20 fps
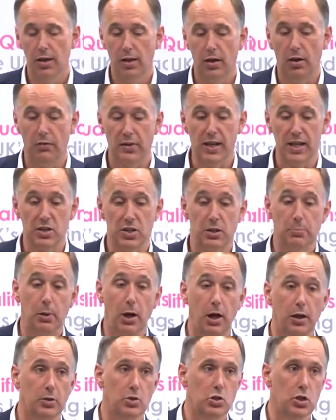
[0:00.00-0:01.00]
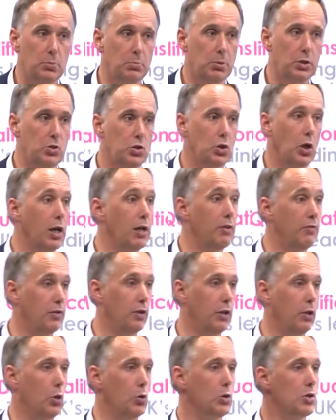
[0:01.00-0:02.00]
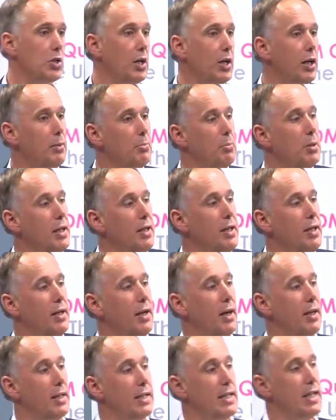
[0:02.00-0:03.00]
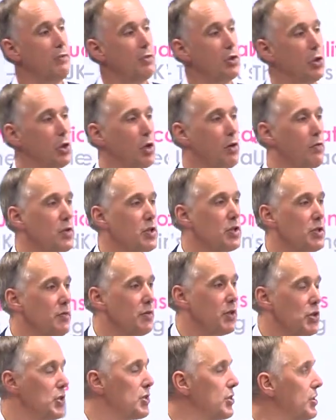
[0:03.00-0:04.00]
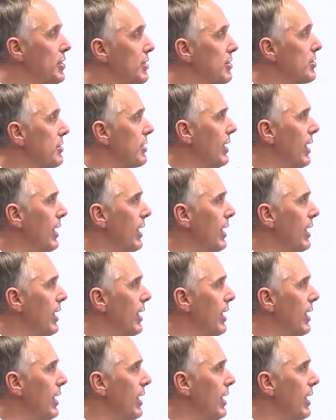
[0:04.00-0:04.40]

of theirs in a partnership in China for a long time, and they'd never gone over to visit it.